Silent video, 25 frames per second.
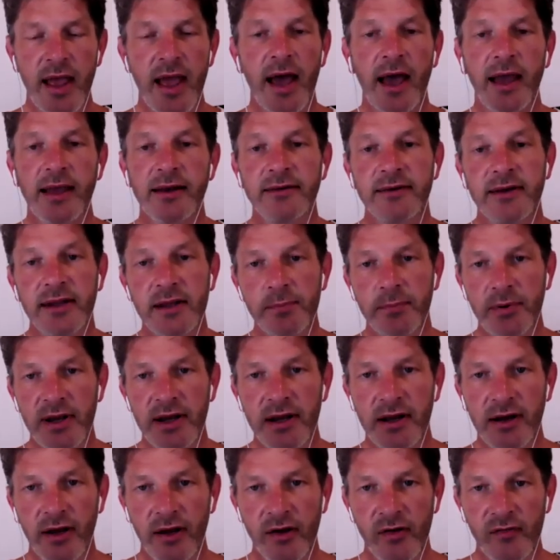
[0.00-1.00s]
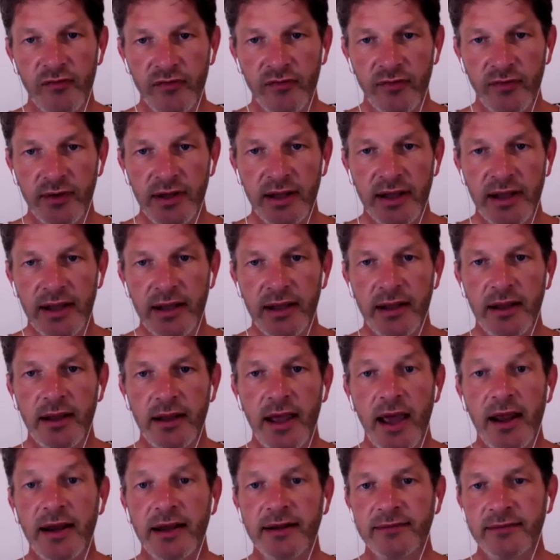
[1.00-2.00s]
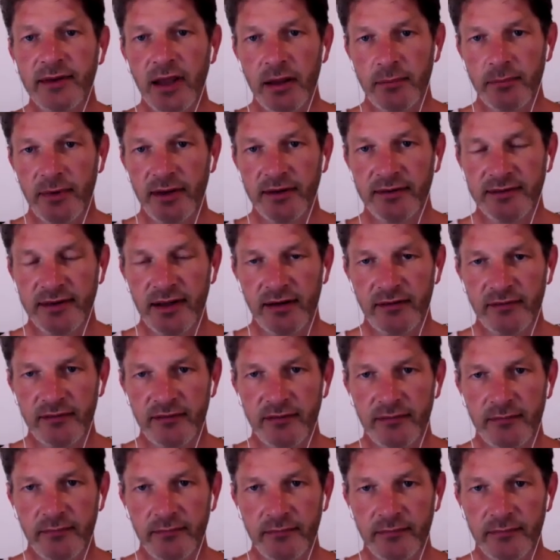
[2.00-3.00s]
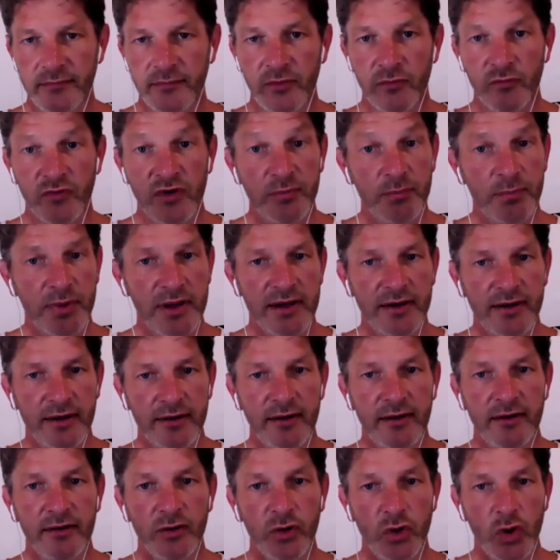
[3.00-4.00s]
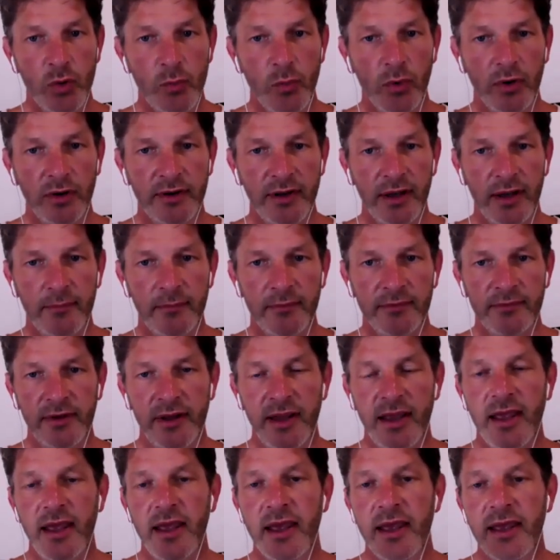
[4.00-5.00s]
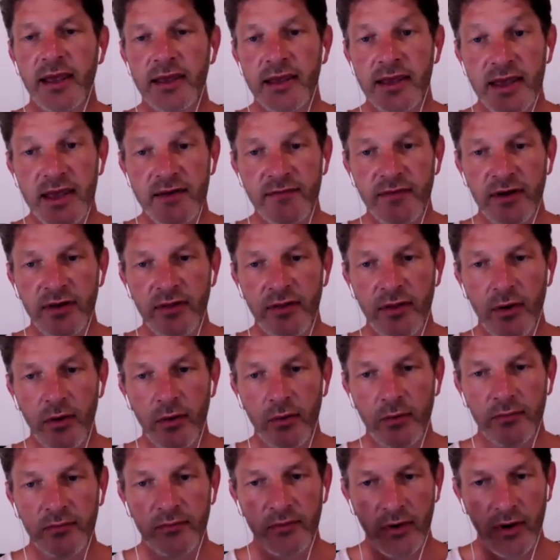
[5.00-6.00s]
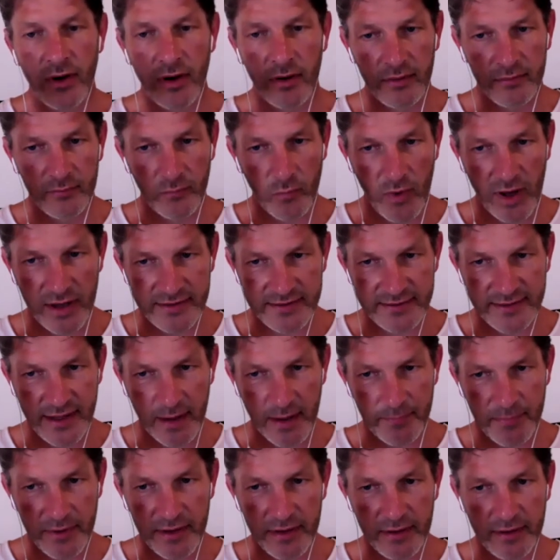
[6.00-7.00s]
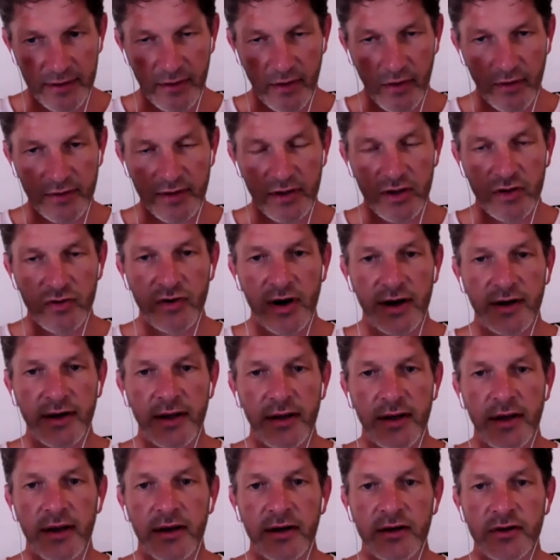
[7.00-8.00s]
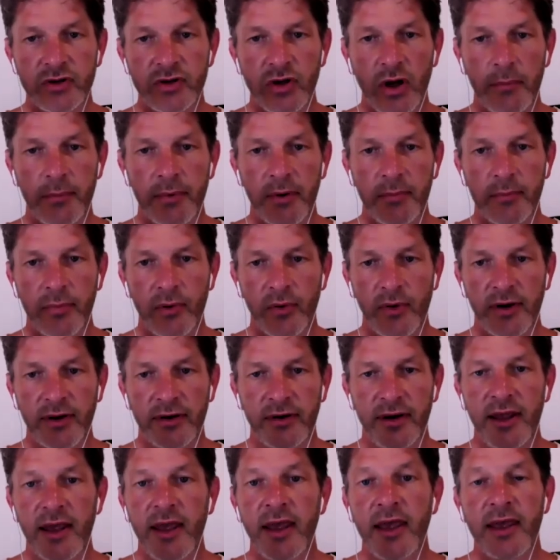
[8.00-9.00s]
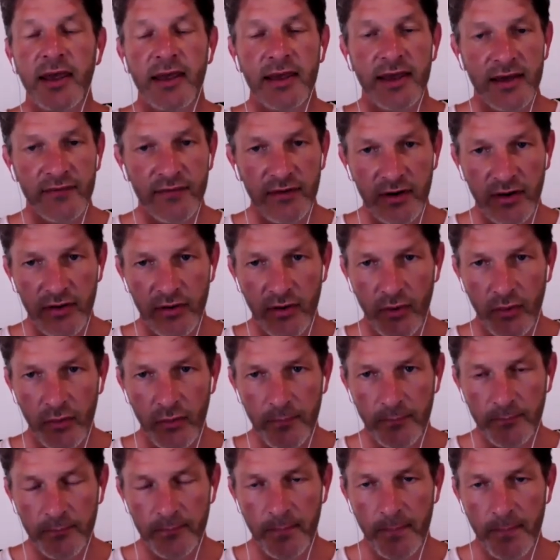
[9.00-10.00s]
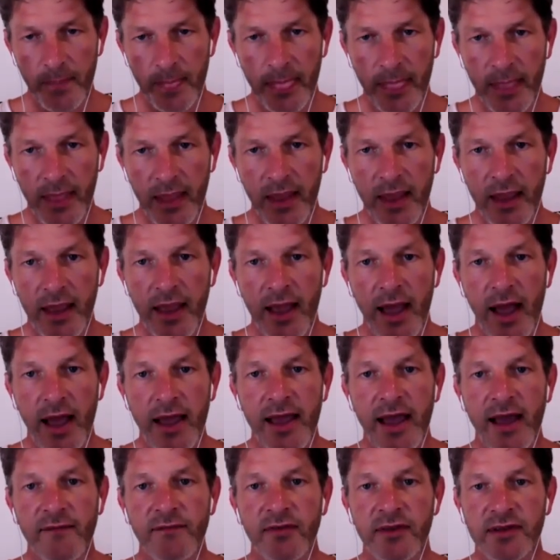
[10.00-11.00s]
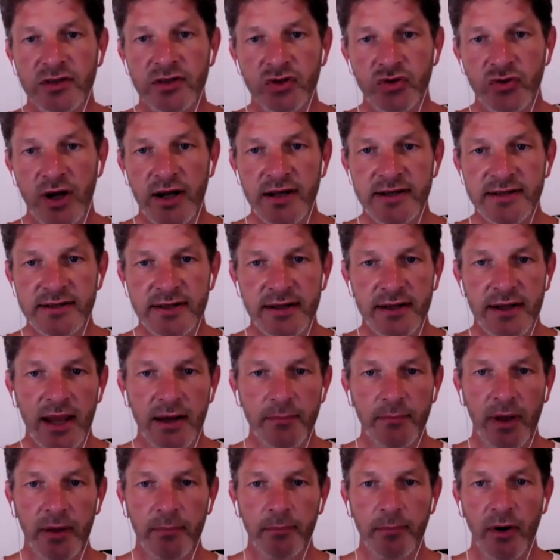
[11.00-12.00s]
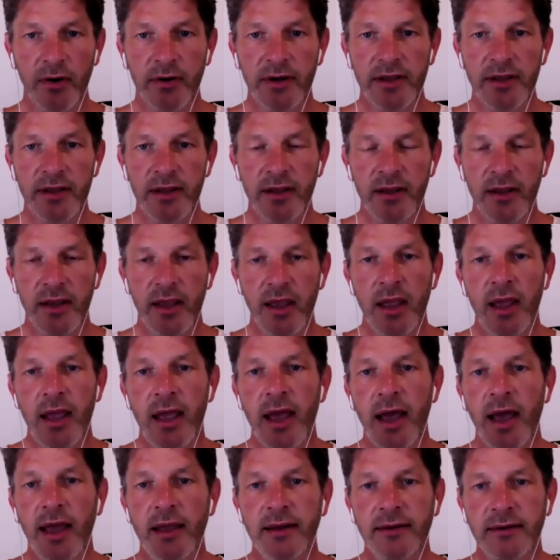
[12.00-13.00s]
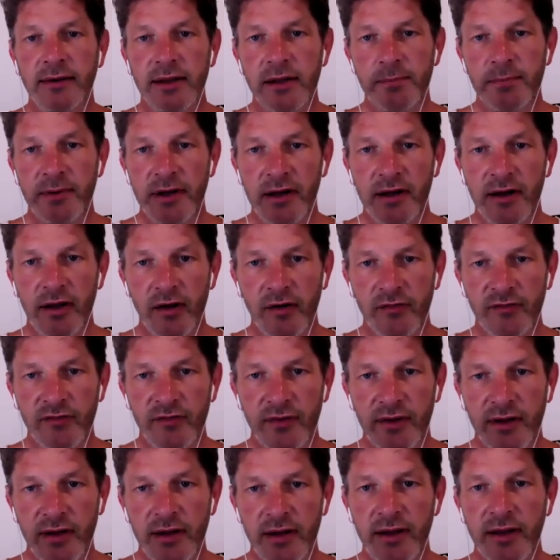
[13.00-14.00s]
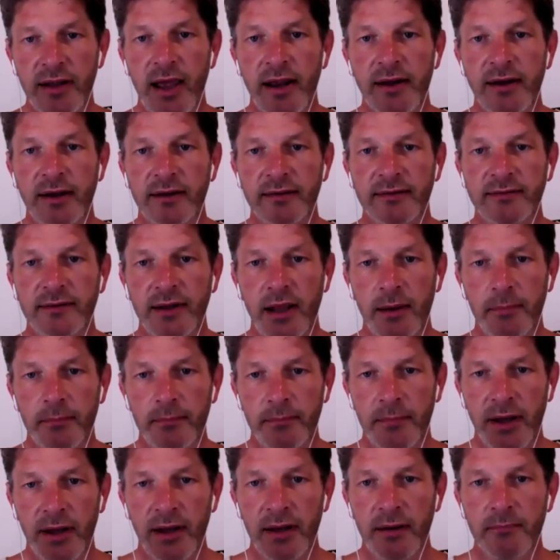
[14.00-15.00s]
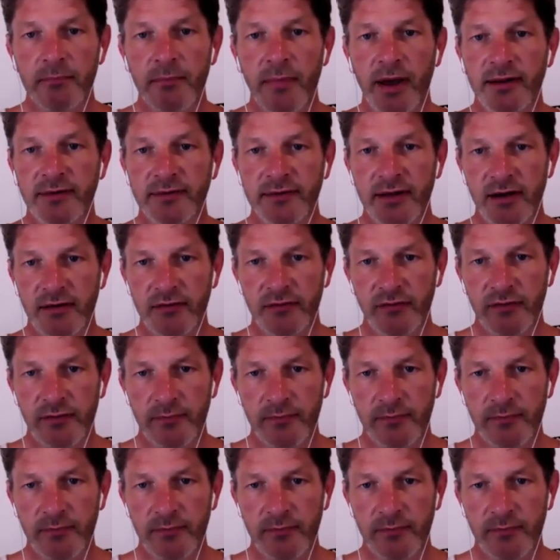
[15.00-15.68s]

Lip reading: I deeply love and accept myself. Repeat it 2 more times. Even though, whilst tapping on the karate chop point, even though I have this stress in my body, I deeply love and accept myself.